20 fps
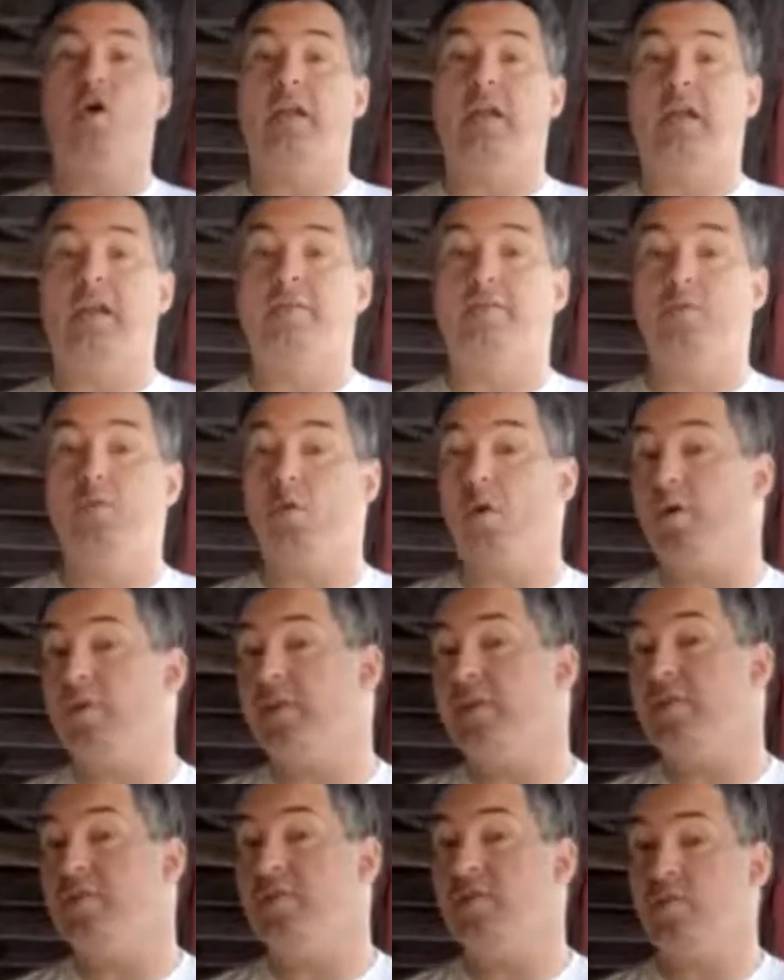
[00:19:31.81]
If you are
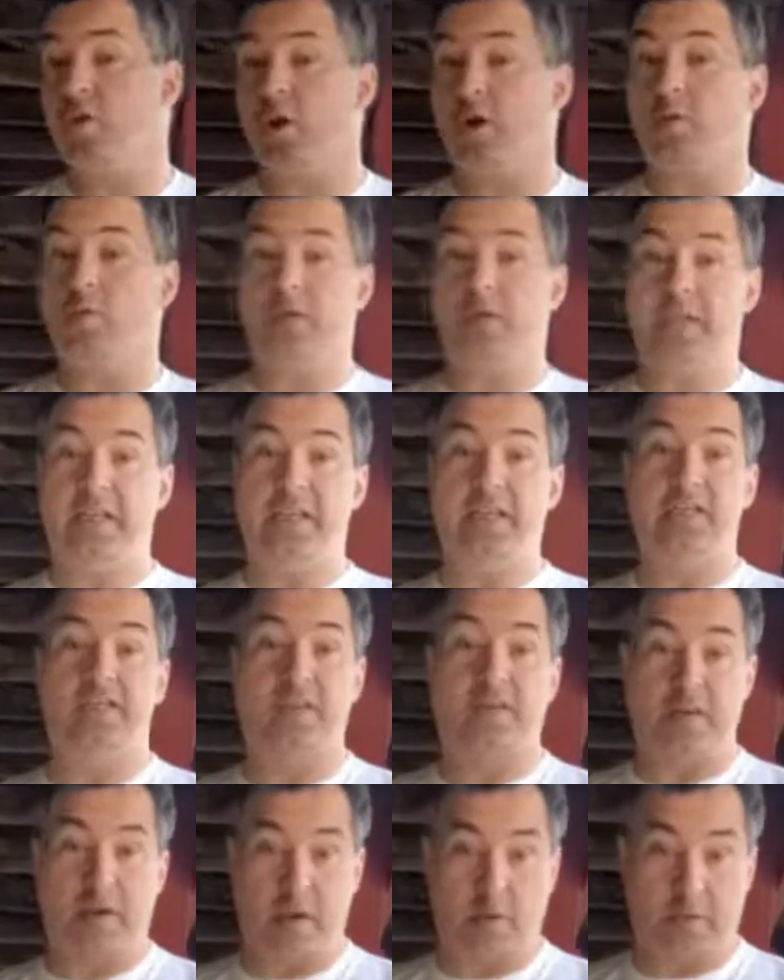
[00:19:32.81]
in New York, we need
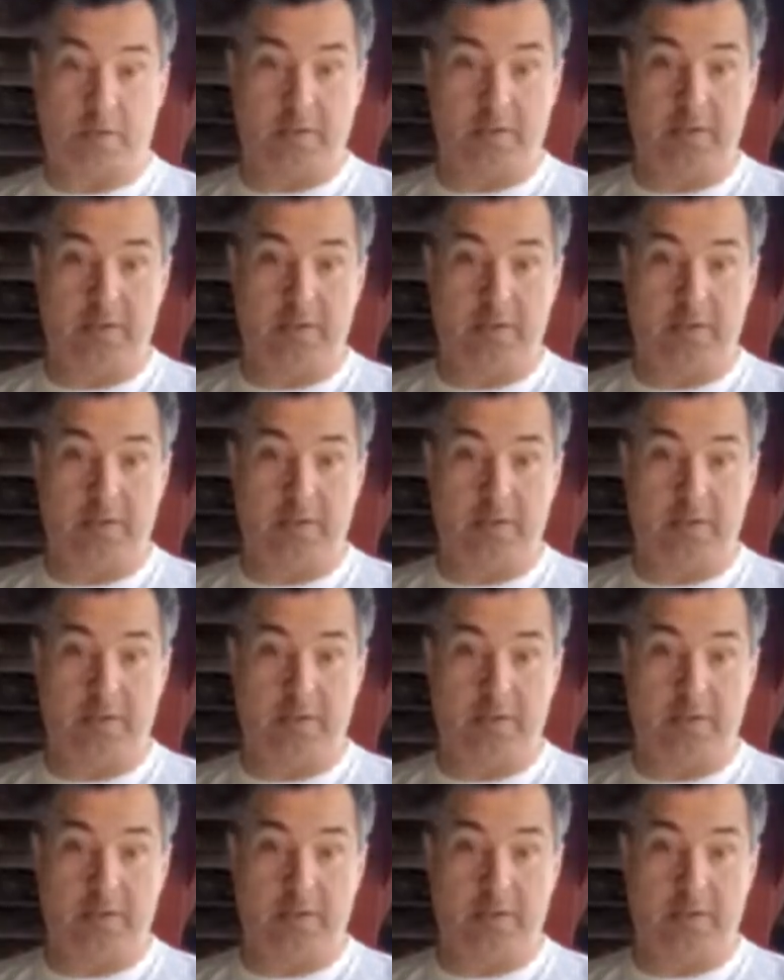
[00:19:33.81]
your vote.